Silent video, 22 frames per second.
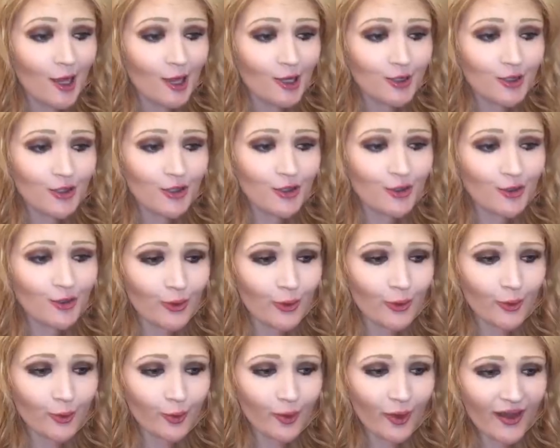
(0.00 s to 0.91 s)

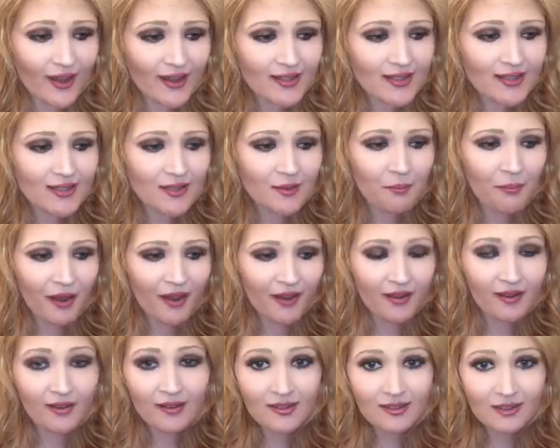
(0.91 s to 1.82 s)
to raise
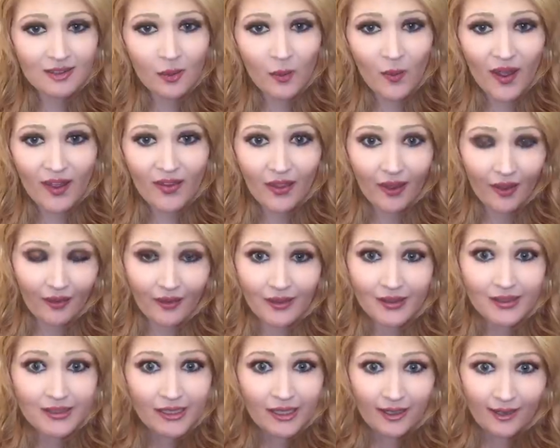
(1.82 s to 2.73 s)
money the way that
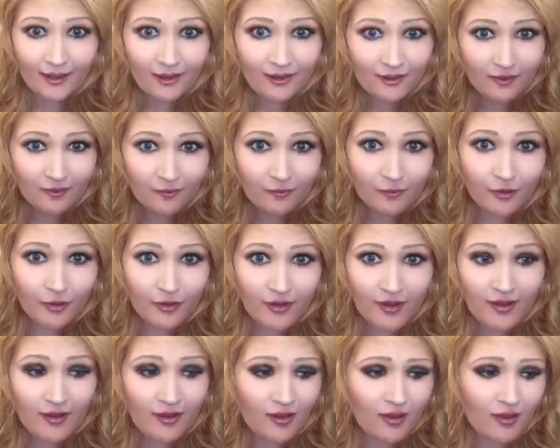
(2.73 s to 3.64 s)
he did for
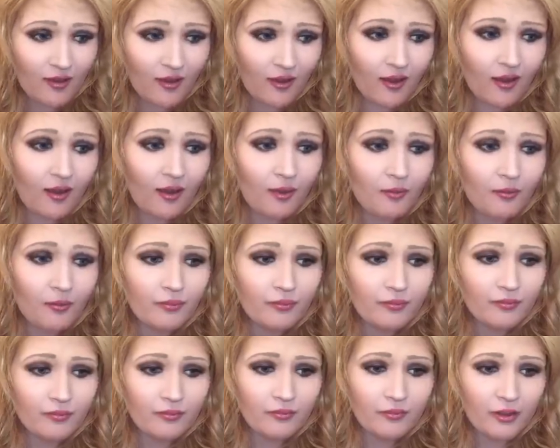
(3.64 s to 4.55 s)
these
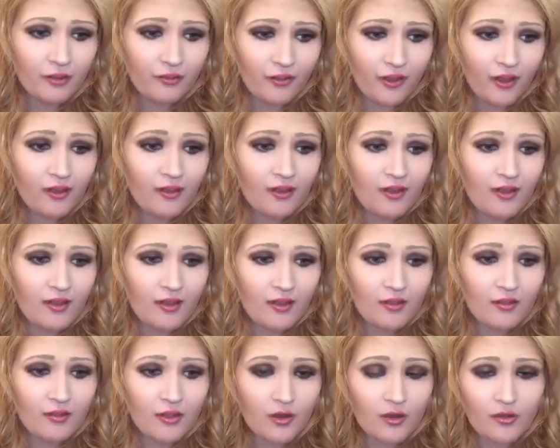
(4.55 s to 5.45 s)

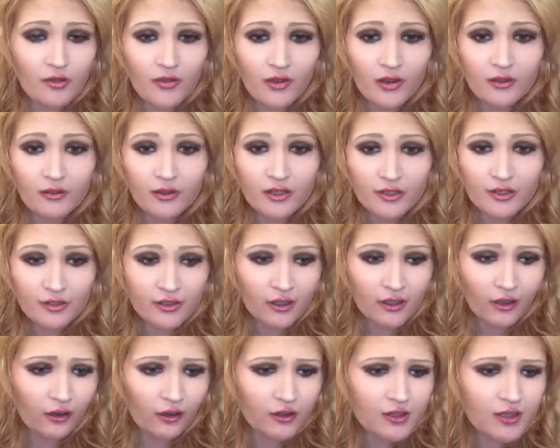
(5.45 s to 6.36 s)
events, those fundraiser
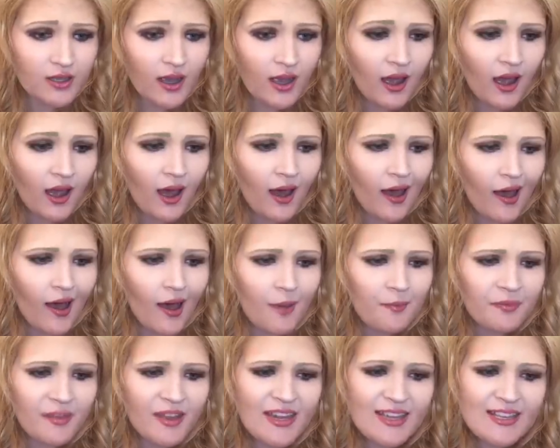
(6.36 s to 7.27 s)
dinners,
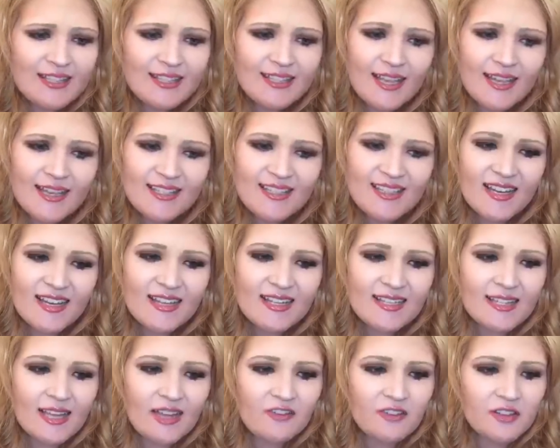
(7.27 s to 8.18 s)
he says that
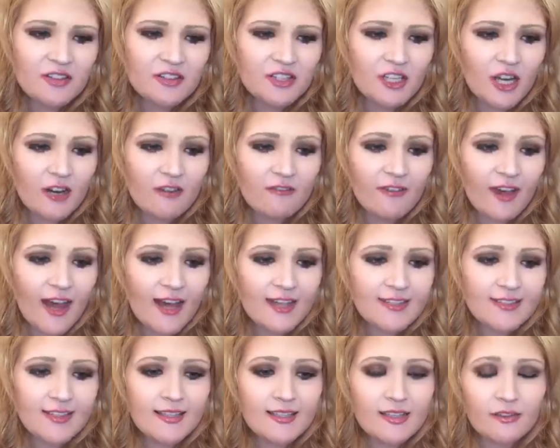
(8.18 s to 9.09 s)
his efforts are
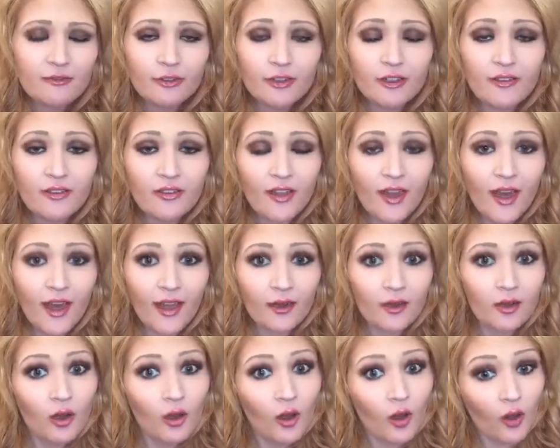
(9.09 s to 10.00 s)
vastly different
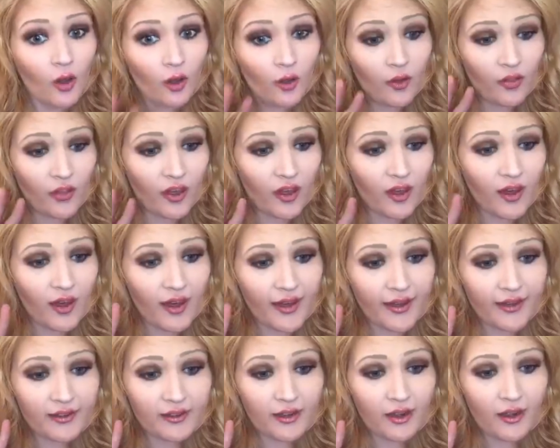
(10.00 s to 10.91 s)
than the
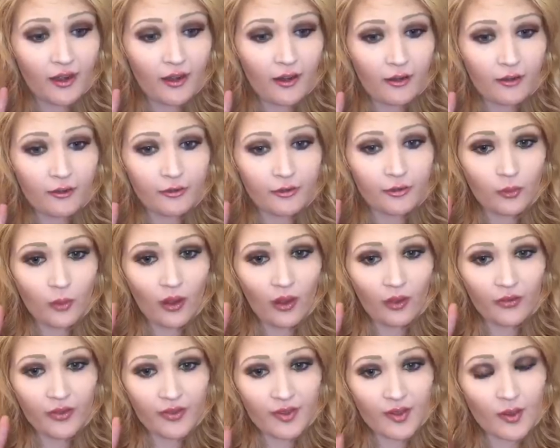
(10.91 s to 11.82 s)
kind of,
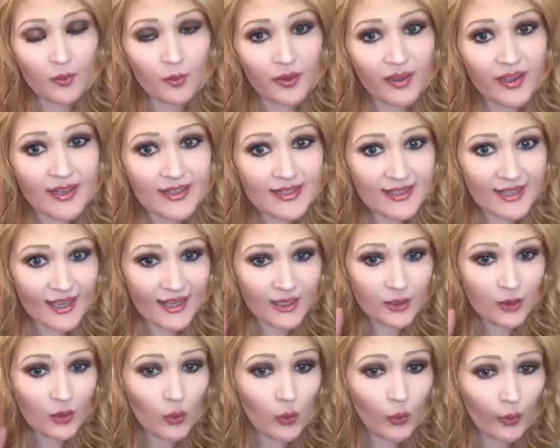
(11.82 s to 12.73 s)
well, this is what he
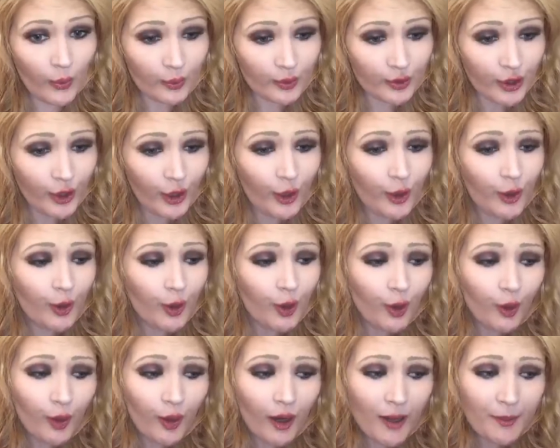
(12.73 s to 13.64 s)
says, quote,
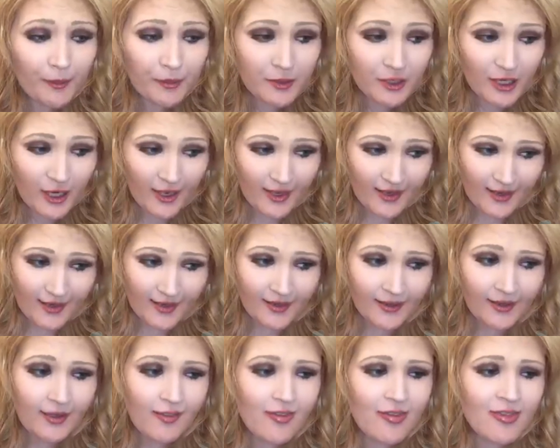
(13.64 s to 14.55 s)
corruption
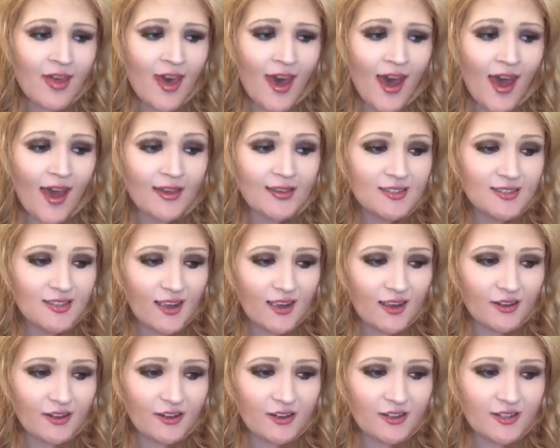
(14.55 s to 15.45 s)
that
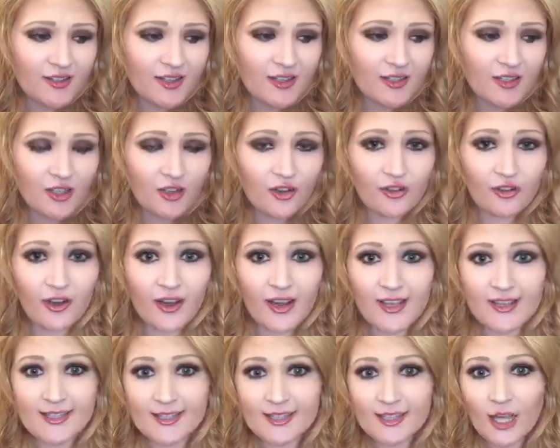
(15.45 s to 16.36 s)
Sanders
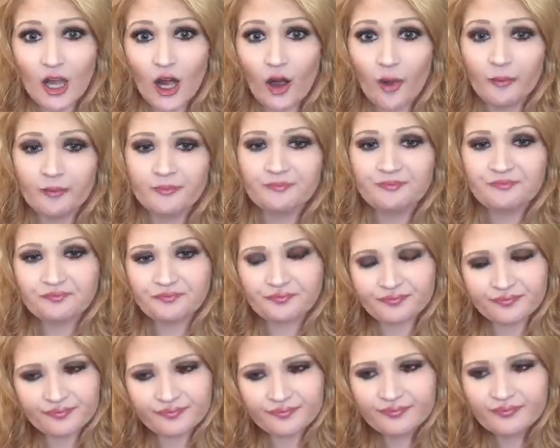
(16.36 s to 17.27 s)
decrees. So
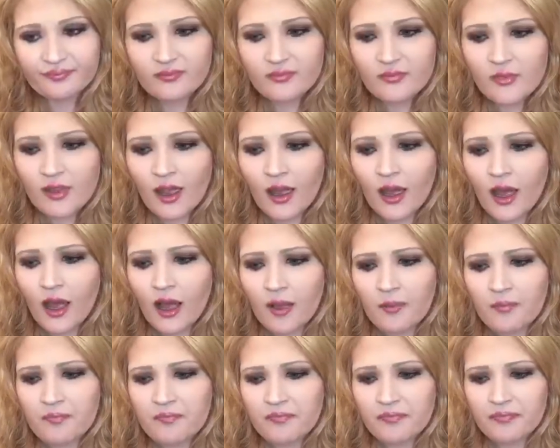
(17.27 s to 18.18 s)

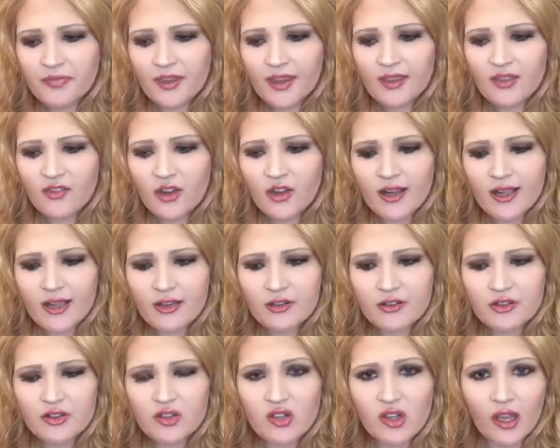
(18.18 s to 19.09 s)
that's very
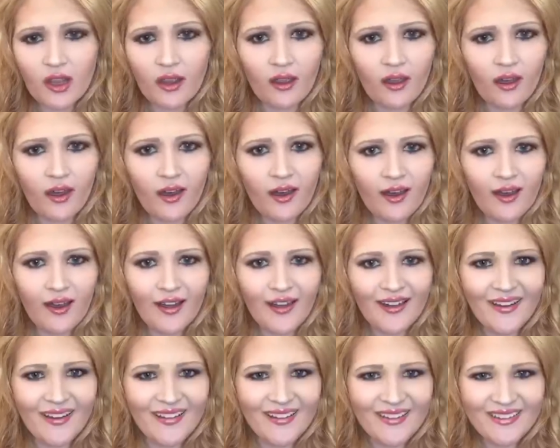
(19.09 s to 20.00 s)
interesting.
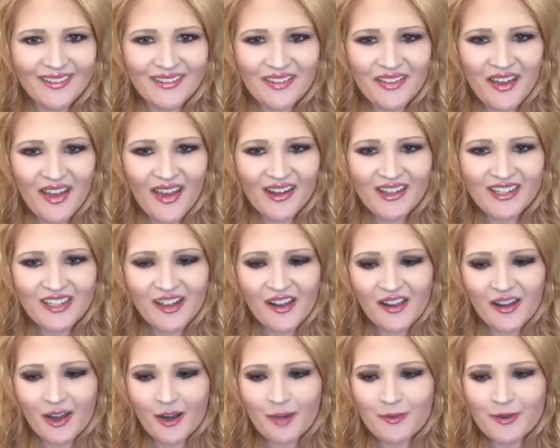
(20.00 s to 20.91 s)
Kind of
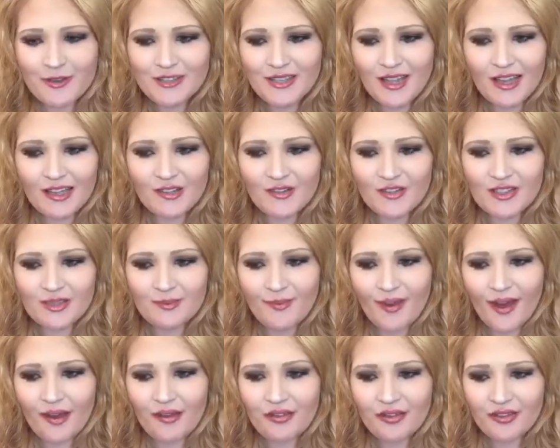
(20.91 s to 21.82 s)
talking out of both sides of his
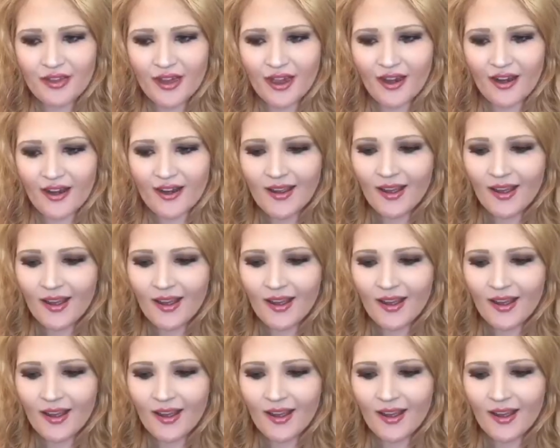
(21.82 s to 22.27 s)
mouth there.